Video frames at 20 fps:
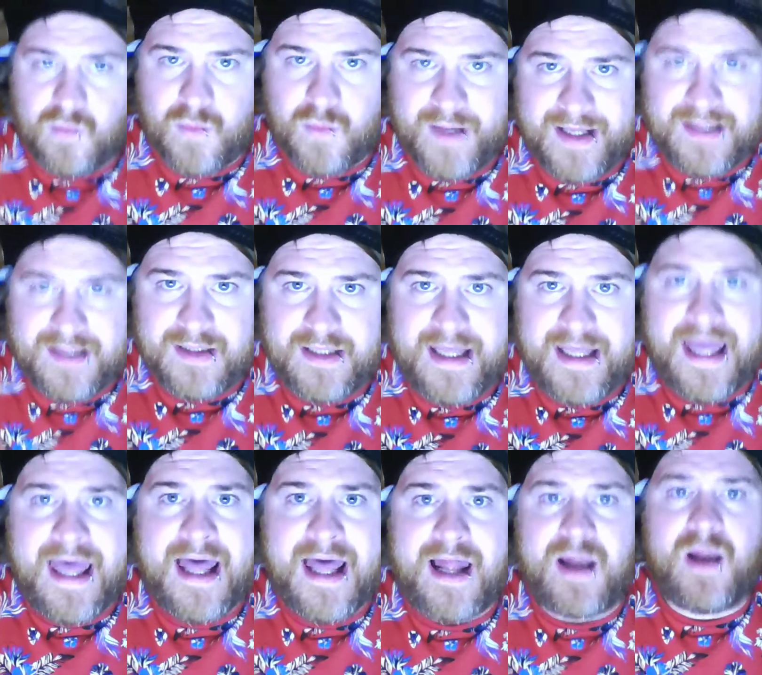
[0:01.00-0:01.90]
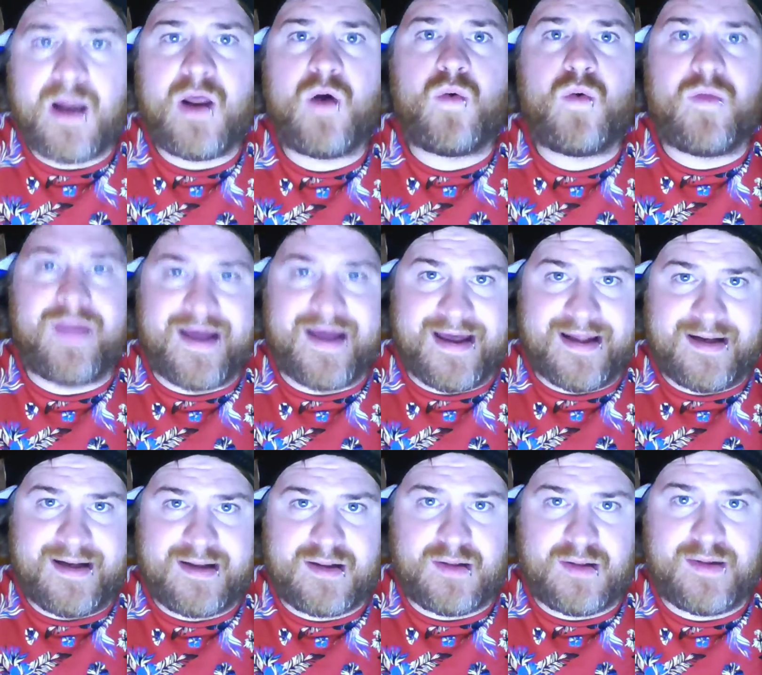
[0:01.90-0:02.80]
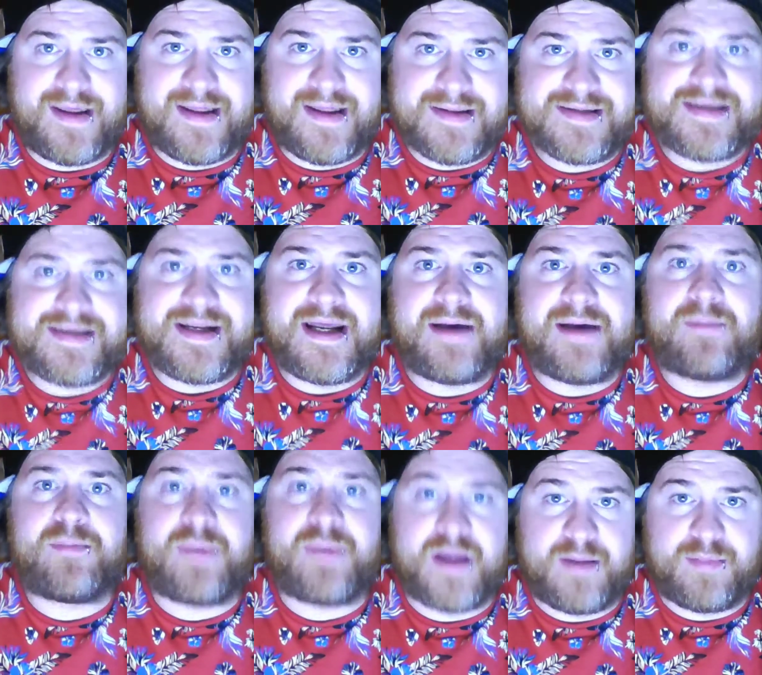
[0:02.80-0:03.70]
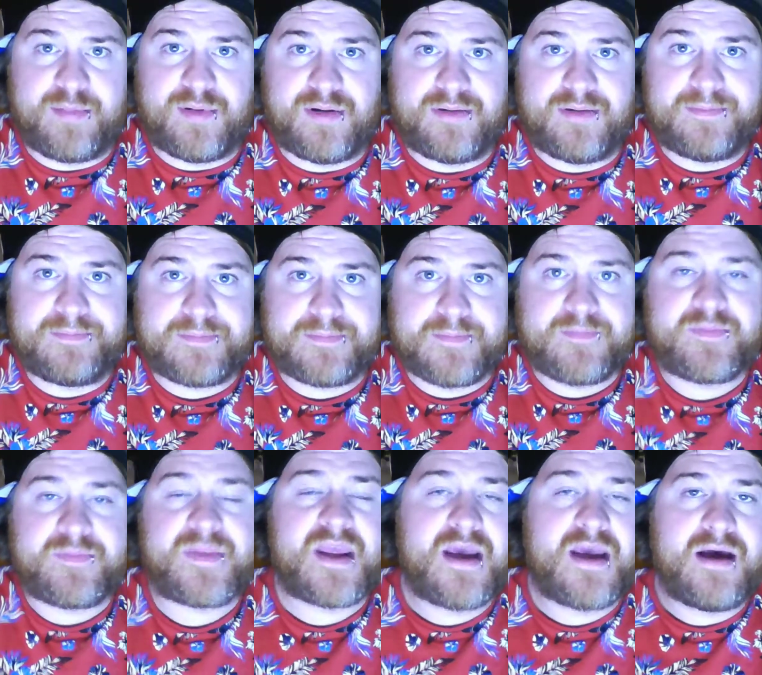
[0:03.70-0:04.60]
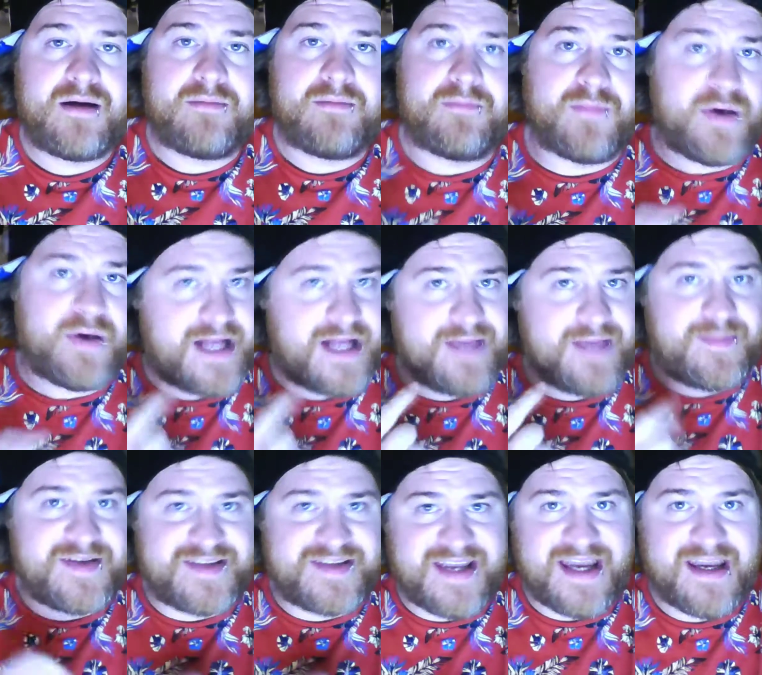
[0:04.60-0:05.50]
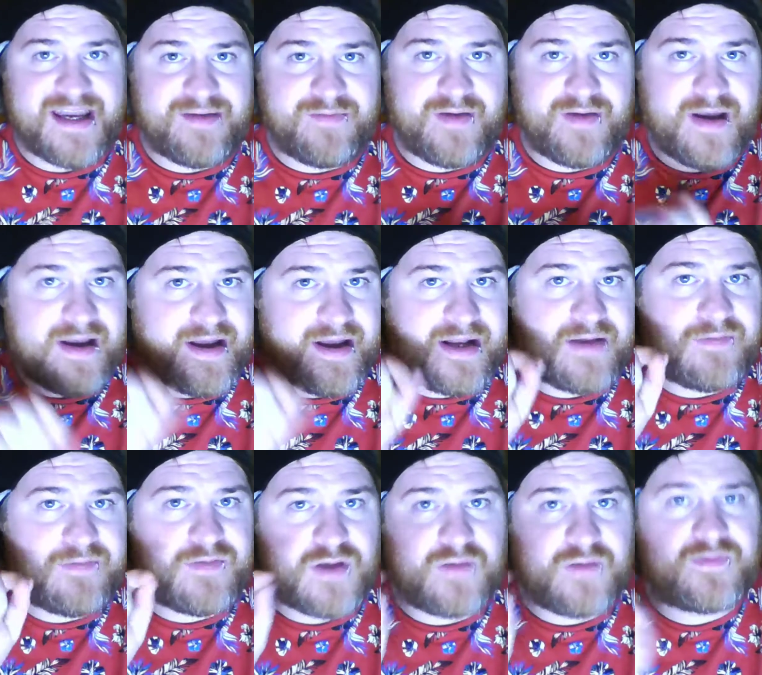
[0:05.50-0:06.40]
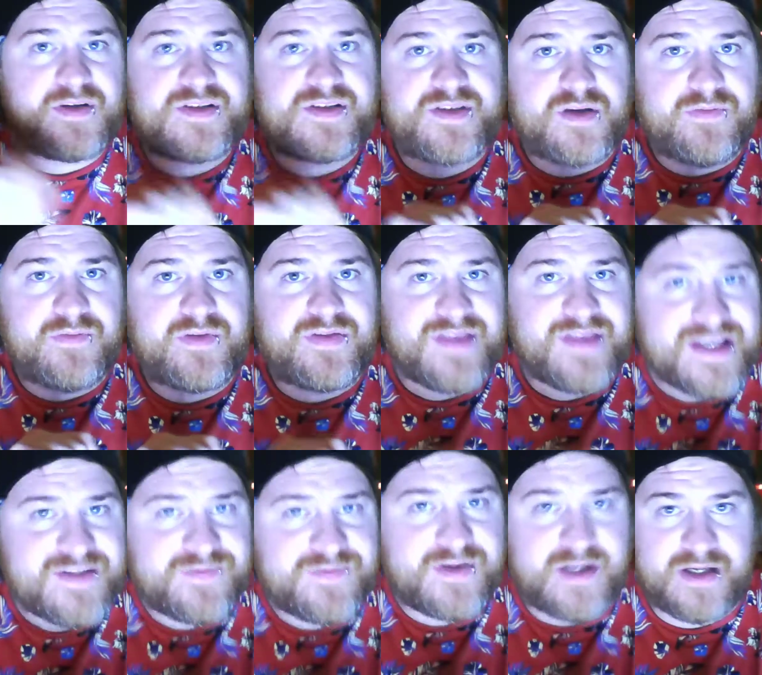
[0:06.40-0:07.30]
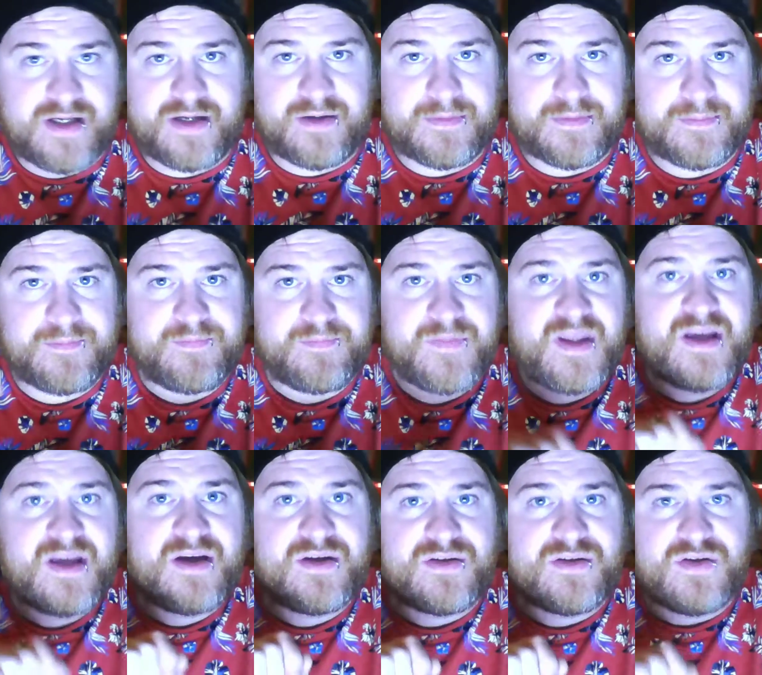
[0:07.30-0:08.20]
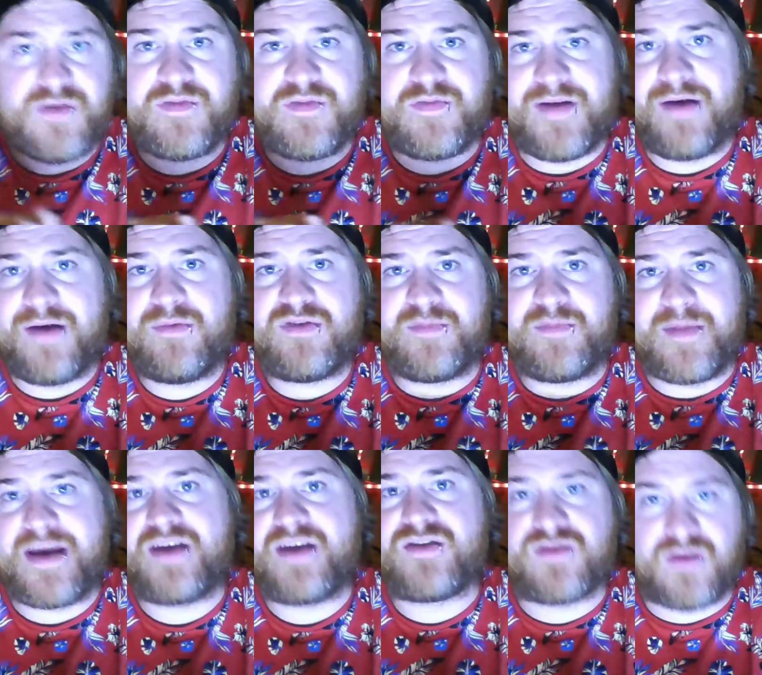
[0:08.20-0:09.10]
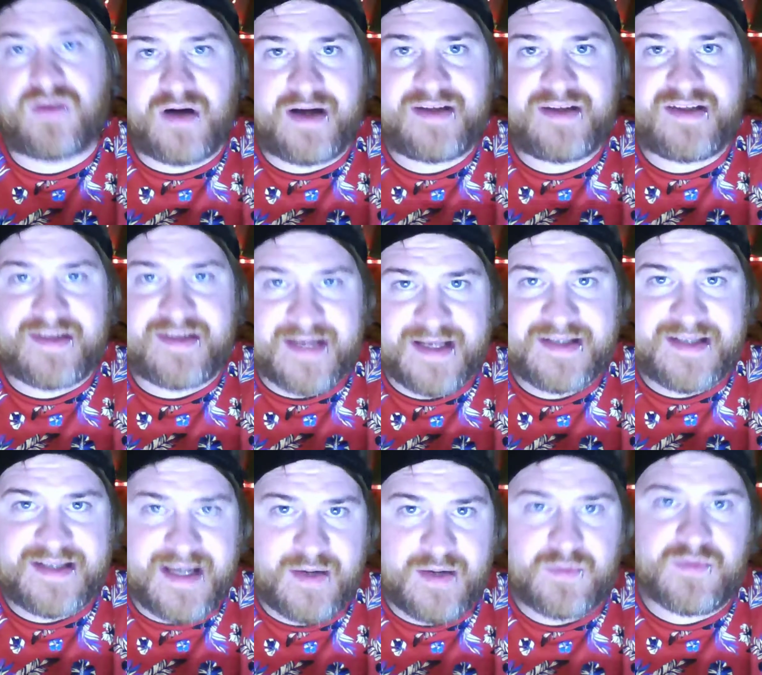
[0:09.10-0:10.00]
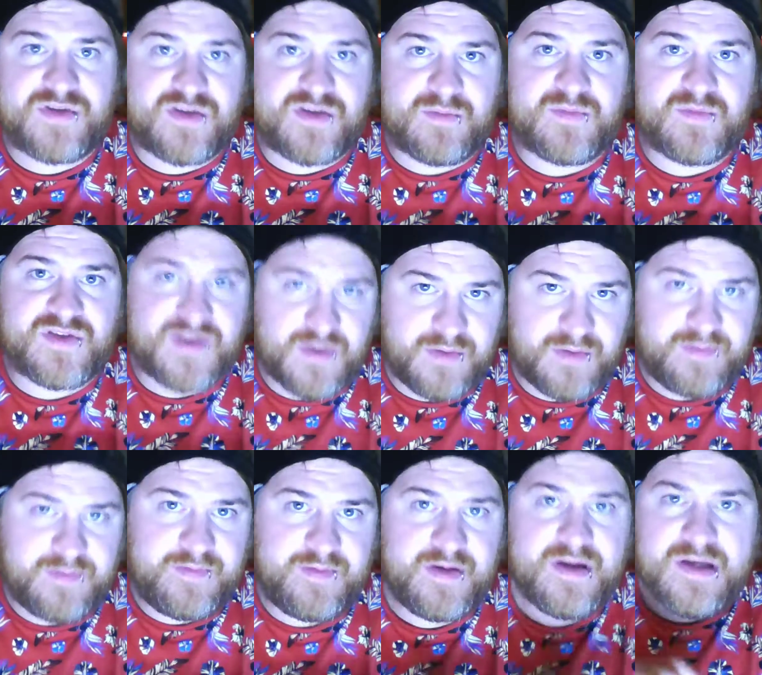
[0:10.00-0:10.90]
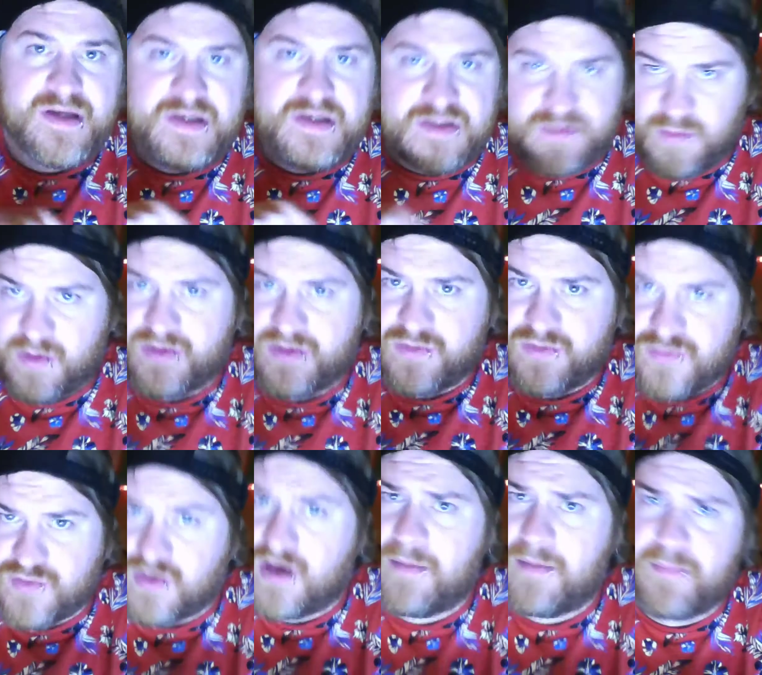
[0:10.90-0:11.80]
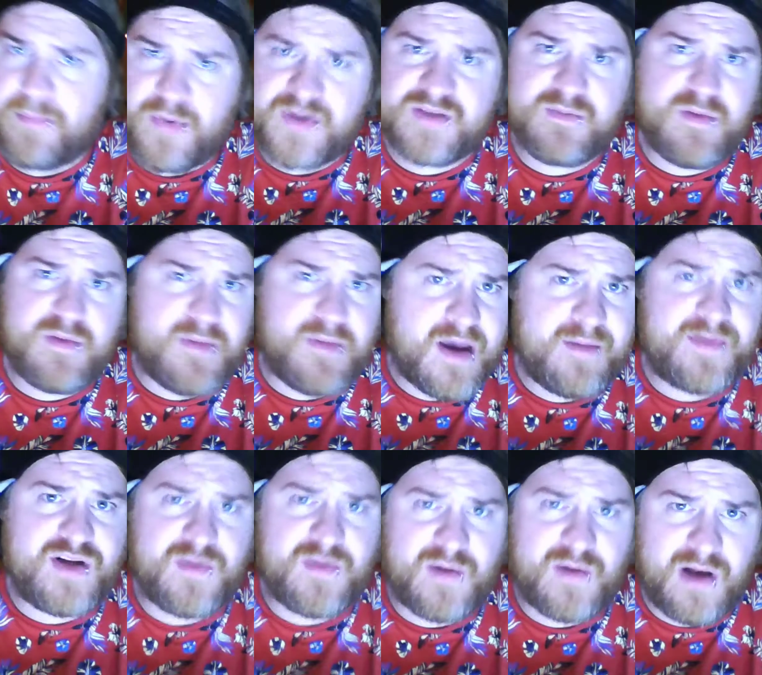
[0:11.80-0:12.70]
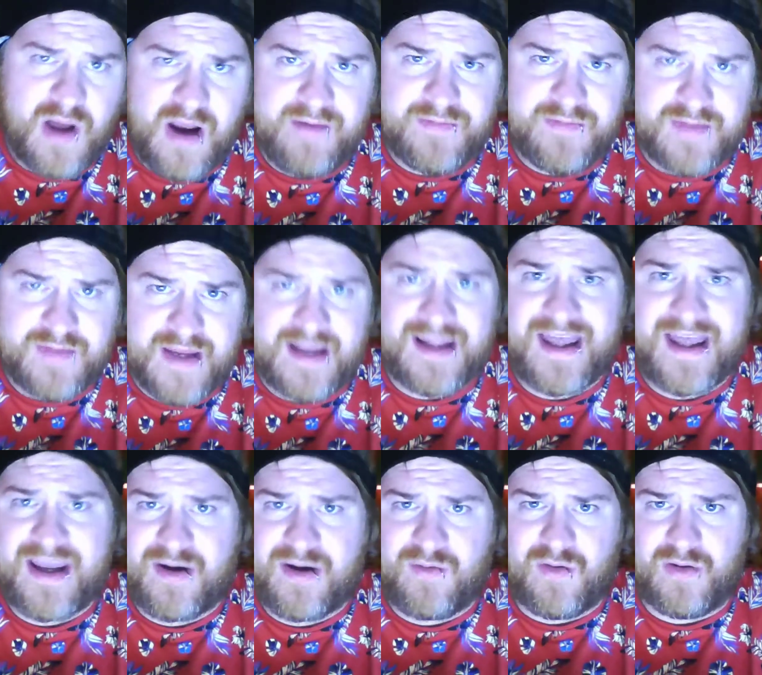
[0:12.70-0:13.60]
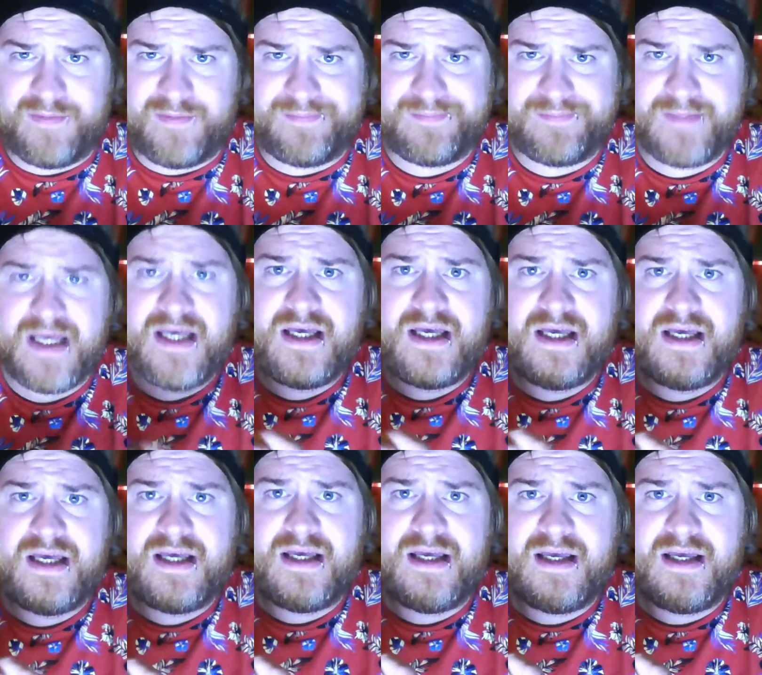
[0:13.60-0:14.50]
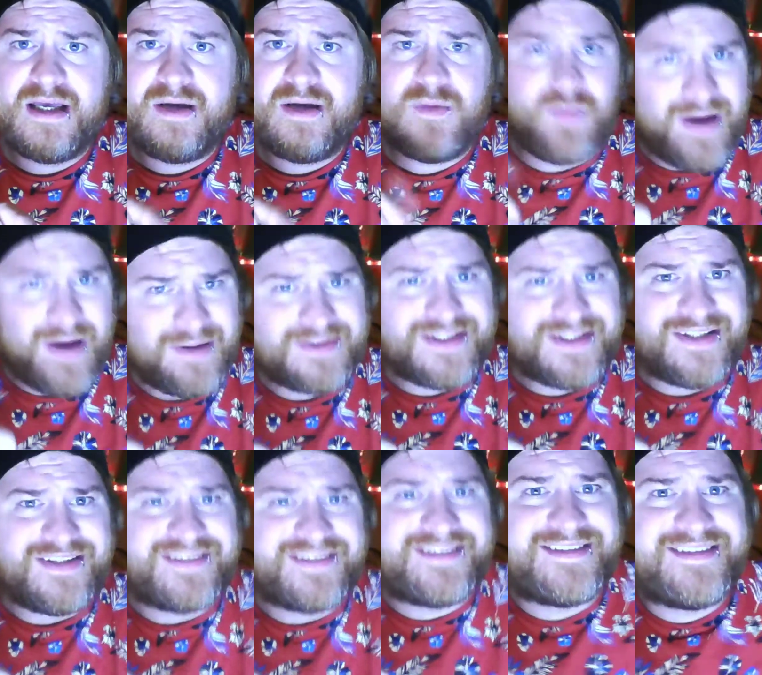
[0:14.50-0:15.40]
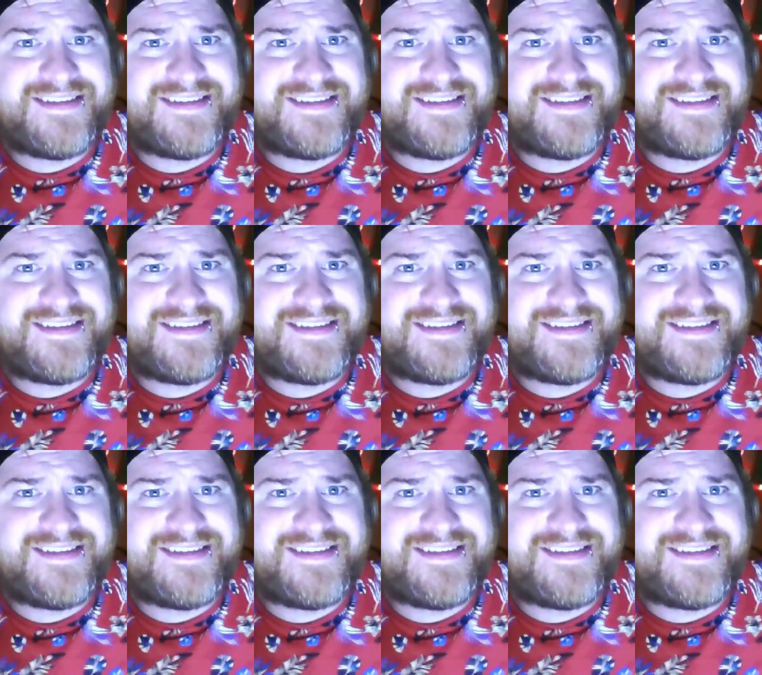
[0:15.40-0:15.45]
Well, hello there, little internet people. My name is Dave, and if you've discovered this video, you found me trying to test out some stuff so I can try and possibly maybe do a live thing later on. Well done.